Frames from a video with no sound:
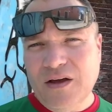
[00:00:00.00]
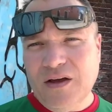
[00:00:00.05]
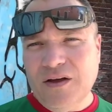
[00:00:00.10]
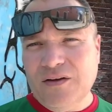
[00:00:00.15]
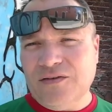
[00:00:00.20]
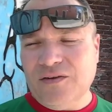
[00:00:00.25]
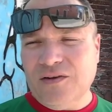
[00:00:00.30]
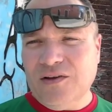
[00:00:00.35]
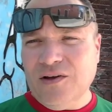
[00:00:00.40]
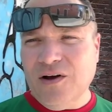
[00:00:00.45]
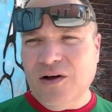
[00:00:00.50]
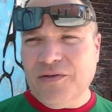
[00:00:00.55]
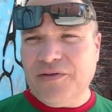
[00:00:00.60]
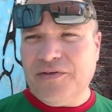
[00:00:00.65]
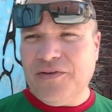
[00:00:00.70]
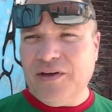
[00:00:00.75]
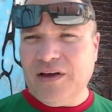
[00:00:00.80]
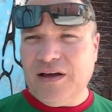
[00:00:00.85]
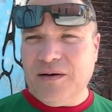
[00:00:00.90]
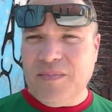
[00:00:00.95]
So y'all
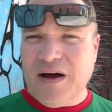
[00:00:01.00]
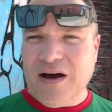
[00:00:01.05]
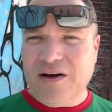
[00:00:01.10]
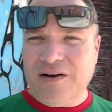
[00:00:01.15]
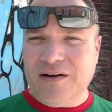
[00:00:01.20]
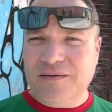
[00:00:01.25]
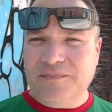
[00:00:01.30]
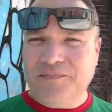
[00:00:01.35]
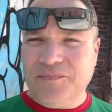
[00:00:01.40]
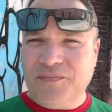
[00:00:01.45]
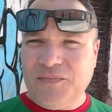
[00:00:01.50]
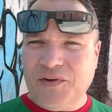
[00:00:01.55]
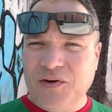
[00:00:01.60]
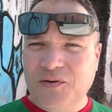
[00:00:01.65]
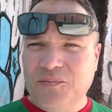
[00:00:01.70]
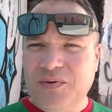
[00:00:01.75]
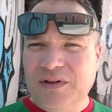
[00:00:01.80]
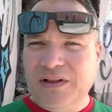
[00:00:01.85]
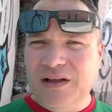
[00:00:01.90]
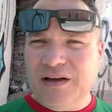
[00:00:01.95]
think about it.
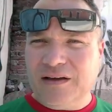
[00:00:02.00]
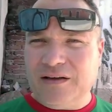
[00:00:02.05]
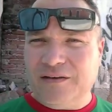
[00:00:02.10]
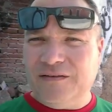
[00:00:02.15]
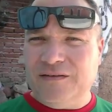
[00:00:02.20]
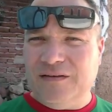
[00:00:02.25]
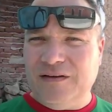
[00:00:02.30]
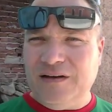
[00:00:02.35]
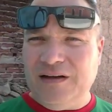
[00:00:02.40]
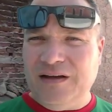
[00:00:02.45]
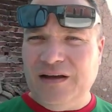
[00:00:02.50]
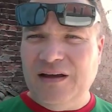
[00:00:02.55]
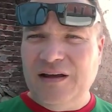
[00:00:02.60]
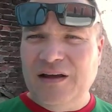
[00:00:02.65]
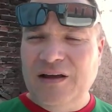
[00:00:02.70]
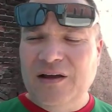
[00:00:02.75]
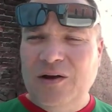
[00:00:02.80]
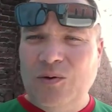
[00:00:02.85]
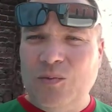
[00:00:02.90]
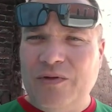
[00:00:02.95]
Don't be like a city
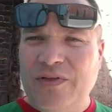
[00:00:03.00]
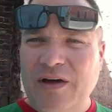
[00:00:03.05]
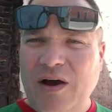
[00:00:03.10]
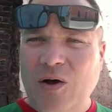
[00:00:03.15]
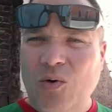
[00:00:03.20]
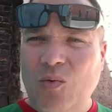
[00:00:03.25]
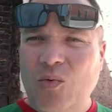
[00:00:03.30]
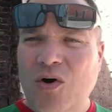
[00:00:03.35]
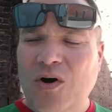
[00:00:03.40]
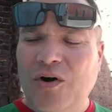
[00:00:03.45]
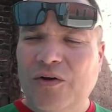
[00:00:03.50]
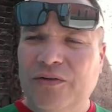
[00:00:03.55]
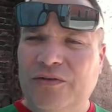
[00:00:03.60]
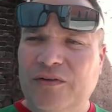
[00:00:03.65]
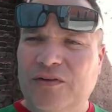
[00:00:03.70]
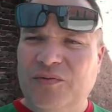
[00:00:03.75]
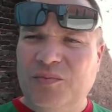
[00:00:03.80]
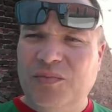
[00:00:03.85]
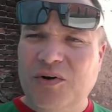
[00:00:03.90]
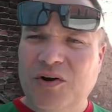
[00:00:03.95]
without walls
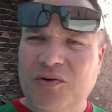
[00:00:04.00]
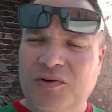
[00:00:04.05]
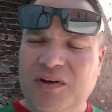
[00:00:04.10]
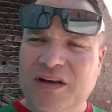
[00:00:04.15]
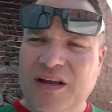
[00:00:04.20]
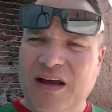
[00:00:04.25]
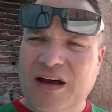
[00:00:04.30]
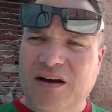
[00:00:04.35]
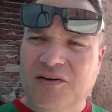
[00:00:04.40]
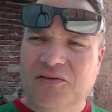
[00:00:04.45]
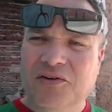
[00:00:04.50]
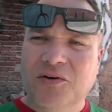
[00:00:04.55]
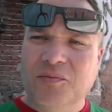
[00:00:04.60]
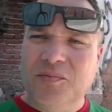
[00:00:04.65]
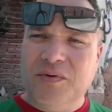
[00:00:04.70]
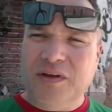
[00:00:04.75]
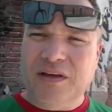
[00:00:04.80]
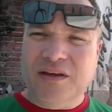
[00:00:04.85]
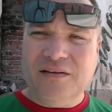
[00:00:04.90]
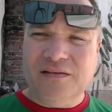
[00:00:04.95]
that's broken down. Don't
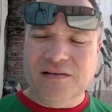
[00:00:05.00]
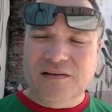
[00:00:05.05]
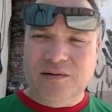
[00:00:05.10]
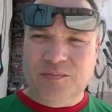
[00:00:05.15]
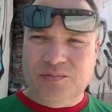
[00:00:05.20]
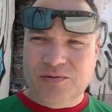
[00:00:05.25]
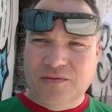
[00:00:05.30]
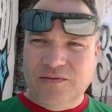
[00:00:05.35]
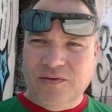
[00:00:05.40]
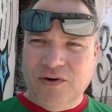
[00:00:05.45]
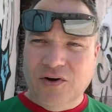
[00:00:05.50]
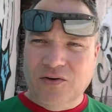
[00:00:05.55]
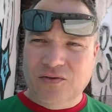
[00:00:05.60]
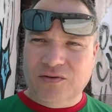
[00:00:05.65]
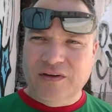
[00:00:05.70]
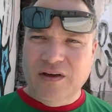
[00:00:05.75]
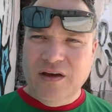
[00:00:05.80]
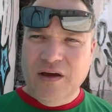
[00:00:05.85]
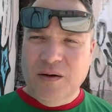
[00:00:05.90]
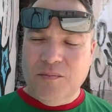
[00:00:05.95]
be easily
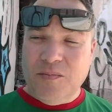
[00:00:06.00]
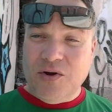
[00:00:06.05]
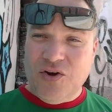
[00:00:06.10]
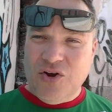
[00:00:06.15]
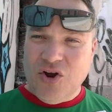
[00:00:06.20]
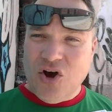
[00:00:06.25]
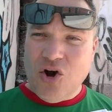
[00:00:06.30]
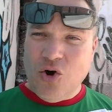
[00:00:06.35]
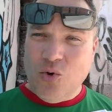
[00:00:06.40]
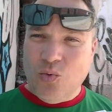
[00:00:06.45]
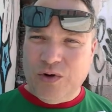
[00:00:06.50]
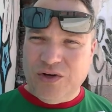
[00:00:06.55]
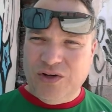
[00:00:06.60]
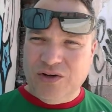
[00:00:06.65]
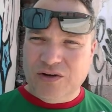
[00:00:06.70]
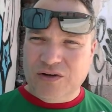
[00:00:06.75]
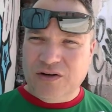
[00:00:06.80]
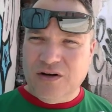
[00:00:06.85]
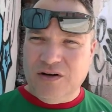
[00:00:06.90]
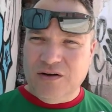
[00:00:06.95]
provoked, but know when
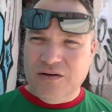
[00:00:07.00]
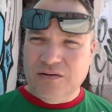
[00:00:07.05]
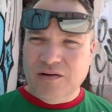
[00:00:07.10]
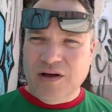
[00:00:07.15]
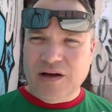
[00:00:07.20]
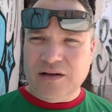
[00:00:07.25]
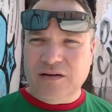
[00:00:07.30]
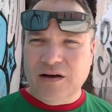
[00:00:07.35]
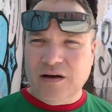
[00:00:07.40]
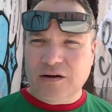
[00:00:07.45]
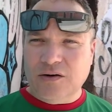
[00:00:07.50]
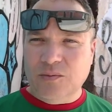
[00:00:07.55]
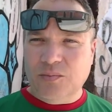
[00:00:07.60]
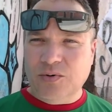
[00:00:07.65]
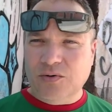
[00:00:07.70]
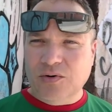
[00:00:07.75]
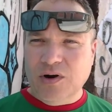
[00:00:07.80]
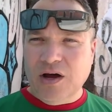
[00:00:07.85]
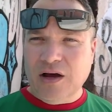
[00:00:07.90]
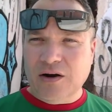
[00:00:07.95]
you're gonna do like Tano
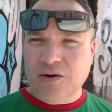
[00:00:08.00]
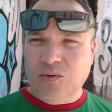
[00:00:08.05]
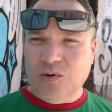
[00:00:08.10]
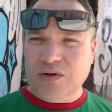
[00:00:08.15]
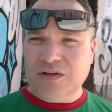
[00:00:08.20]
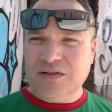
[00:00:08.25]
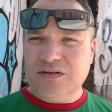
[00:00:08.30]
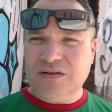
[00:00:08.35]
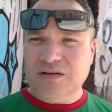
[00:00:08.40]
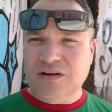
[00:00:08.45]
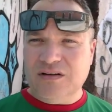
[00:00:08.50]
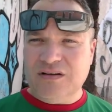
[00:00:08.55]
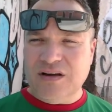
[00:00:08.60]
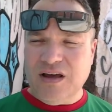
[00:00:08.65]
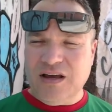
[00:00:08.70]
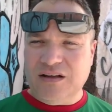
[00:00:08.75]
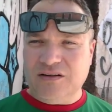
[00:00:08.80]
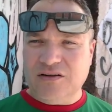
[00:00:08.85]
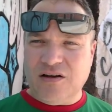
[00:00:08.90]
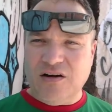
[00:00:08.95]
Pirano, what it's gonna
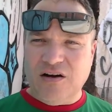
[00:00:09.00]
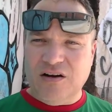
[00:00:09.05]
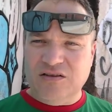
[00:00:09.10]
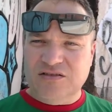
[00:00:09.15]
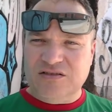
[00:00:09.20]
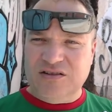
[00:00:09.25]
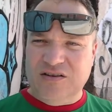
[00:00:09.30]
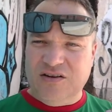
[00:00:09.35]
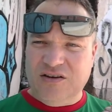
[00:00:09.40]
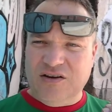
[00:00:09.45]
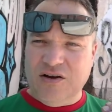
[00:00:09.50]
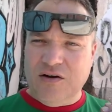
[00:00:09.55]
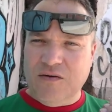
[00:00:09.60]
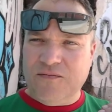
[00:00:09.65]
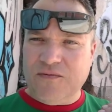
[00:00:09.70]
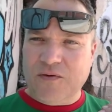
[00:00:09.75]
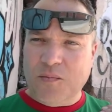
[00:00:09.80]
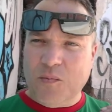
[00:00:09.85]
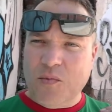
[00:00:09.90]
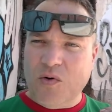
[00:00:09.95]
take to cause you to go
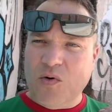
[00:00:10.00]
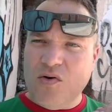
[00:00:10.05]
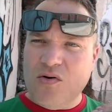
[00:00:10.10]
from